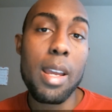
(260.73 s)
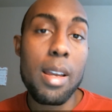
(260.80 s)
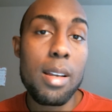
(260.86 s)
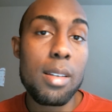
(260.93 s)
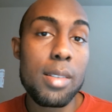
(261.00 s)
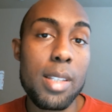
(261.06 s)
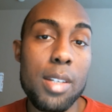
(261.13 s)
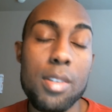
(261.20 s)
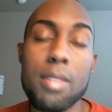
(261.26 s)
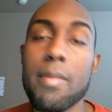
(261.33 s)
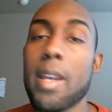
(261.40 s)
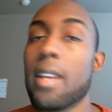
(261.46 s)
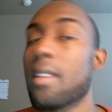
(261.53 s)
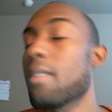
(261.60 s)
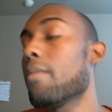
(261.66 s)
else that you're
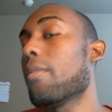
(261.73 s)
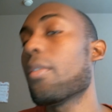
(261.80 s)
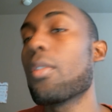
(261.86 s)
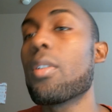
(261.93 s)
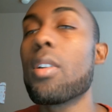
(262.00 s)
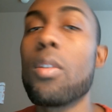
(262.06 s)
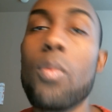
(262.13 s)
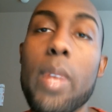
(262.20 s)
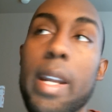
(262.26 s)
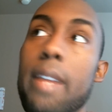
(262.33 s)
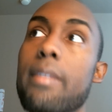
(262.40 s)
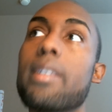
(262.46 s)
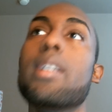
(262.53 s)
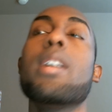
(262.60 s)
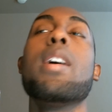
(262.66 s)
making them for,
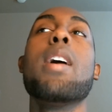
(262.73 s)
whatever.